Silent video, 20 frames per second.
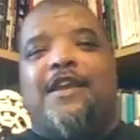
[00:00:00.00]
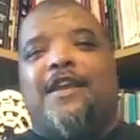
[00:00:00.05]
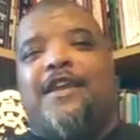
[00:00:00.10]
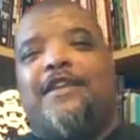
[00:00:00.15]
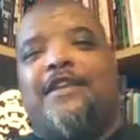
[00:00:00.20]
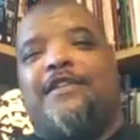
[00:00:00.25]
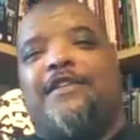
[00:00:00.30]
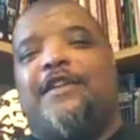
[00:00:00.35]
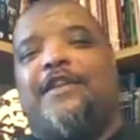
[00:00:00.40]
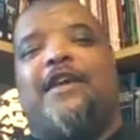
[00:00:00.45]

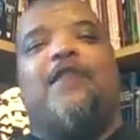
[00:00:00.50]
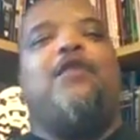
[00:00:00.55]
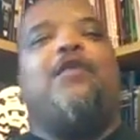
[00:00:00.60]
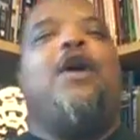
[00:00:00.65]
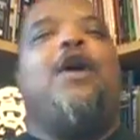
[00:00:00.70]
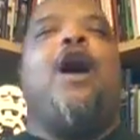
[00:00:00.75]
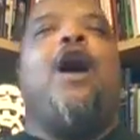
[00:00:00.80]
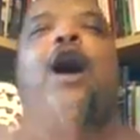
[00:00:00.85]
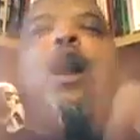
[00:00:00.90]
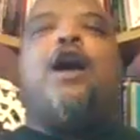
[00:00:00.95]

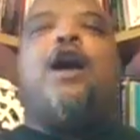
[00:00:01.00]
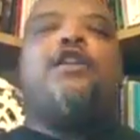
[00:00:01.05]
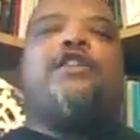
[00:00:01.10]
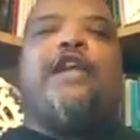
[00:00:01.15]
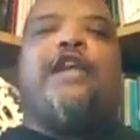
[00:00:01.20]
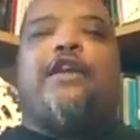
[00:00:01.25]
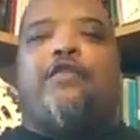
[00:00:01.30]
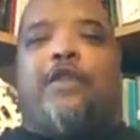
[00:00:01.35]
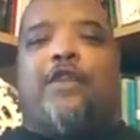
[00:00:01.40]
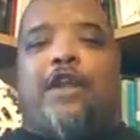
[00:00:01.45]

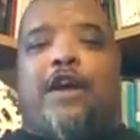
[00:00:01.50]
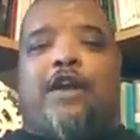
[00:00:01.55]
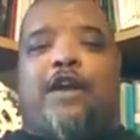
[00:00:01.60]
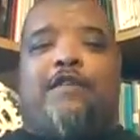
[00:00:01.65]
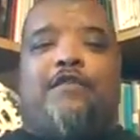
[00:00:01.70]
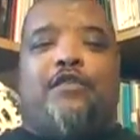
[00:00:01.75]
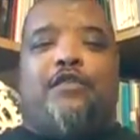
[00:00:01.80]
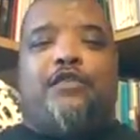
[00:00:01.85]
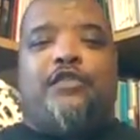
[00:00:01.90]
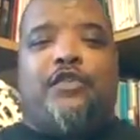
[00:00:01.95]
Shangri-La
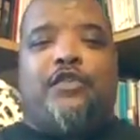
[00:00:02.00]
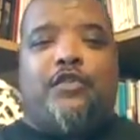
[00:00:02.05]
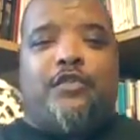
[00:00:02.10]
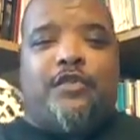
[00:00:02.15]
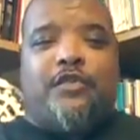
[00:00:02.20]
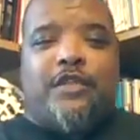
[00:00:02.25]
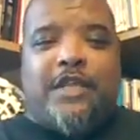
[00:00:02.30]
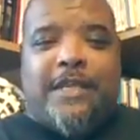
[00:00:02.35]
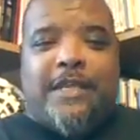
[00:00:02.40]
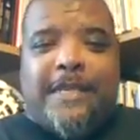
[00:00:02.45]
of all
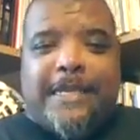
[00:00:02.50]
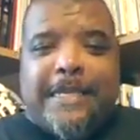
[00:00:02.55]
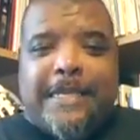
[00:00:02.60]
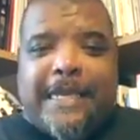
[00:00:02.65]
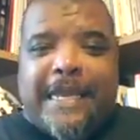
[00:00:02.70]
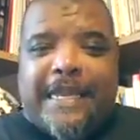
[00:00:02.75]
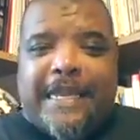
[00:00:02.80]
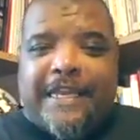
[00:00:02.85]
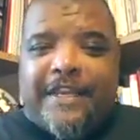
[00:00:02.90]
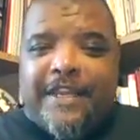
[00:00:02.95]
school.
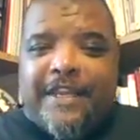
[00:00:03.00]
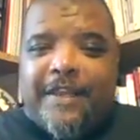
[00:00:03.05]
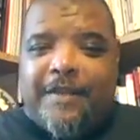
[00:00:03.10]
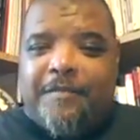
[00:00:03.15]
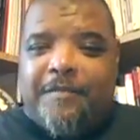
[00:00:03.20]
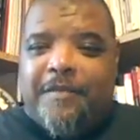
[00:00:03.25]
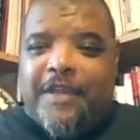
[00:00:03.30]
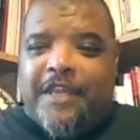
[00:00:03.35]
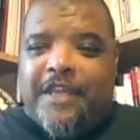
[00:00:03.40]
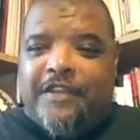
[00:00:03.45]

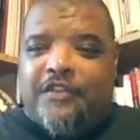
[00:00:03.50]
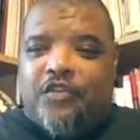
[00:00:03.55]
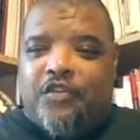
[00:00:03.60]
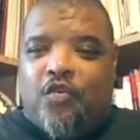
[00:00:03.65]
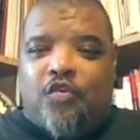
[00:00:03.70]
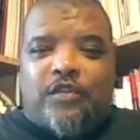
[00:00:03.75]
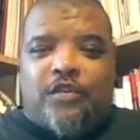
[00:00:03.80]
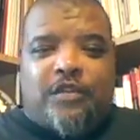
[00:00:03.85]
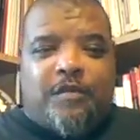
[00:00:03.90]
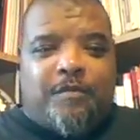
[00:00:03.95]
And it's
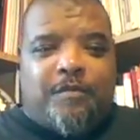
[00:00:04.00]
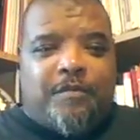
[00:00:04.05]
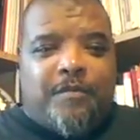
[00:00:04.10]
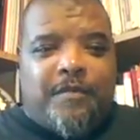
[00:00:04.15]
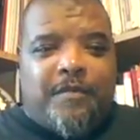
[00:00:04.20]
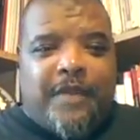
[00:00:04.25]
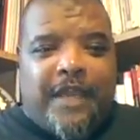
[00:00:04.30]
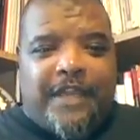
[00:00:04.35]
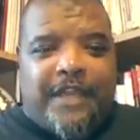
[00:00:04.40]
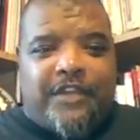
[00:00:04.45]
awesome.
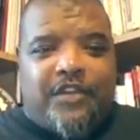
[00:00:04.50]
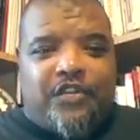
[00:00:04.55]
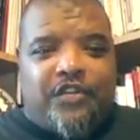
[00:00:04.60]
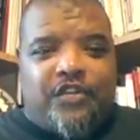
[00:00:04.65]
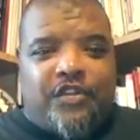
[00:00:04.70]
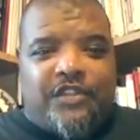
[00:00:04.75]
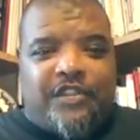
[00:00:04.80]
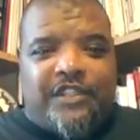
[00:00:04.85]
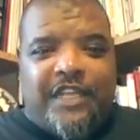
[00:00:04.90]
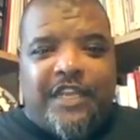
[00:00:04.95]
And you
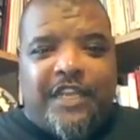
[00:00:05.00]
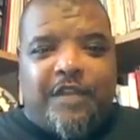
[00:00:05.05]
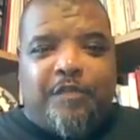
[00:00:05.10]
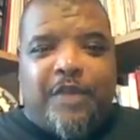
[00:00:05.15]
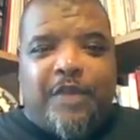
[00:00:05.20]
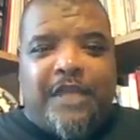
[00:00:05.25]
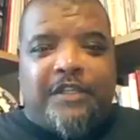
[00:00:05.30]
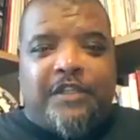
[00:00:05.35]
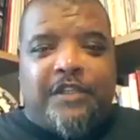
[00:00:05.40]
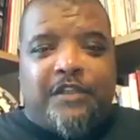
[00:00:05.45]
should see the
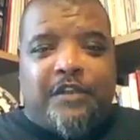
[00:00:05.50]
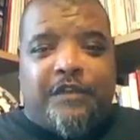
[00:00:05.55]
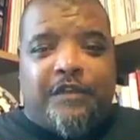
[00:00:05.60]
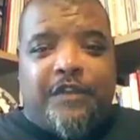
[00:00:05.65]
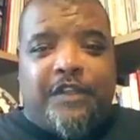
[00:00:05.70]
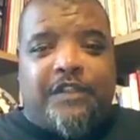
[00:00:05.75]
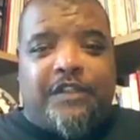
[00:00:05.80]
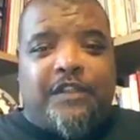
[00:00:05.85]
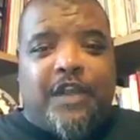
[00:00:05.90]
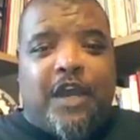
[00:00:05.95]
pictures of
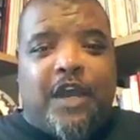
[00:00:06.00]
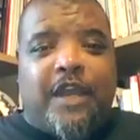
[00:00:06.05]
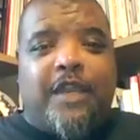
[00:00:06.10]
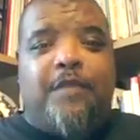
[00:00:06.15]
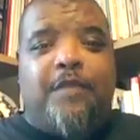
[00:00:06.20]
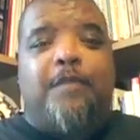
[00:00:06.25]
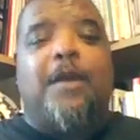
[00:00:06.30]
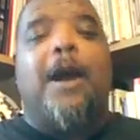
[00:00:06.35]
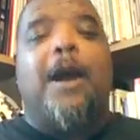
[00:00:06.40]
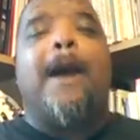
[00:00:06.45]
this.
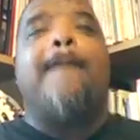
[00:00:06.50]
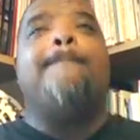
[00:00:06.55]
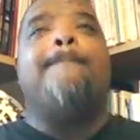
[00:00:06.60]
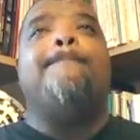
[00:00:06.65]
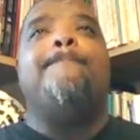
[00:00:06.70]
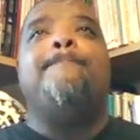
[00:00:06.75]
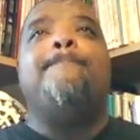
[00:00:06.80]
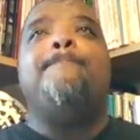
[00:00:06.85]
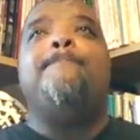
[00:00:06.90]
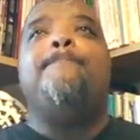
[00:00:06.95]
I
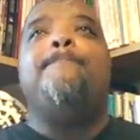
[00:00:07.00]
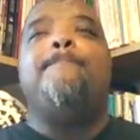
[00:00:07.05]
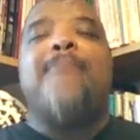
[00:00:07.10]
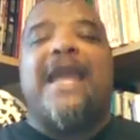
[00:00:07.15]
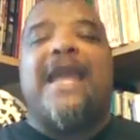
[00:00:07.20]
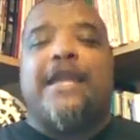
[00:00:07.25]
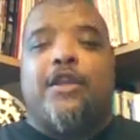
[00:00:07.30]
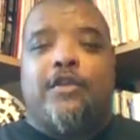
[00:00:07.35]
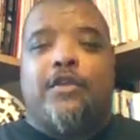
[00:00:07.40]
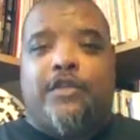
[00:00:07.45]

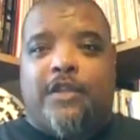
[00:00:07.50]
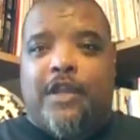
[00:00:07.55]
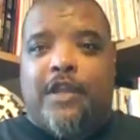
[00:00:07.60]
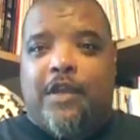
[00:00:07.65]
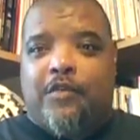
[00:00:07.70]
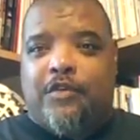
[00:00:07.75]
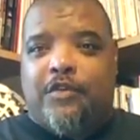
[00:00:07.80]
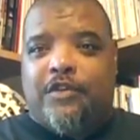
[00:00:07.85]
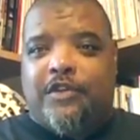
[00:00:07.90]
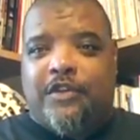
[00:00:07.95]
beg you to
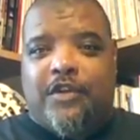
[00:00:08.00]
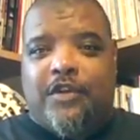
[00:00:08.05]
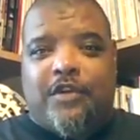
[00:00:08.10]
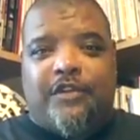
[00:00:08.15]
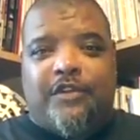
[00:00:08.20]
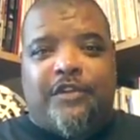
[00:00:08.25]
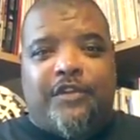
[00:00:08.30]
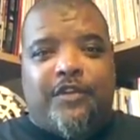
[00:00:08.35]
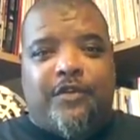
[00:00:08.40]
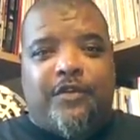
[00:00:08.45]
go
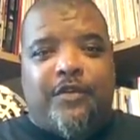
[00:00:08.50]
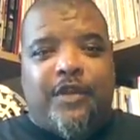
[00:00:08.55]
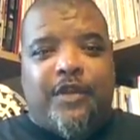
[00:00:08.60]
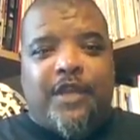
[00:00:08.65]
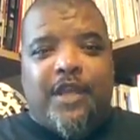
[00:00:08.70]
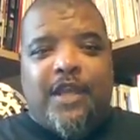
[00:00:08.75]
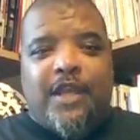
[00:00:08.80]
onto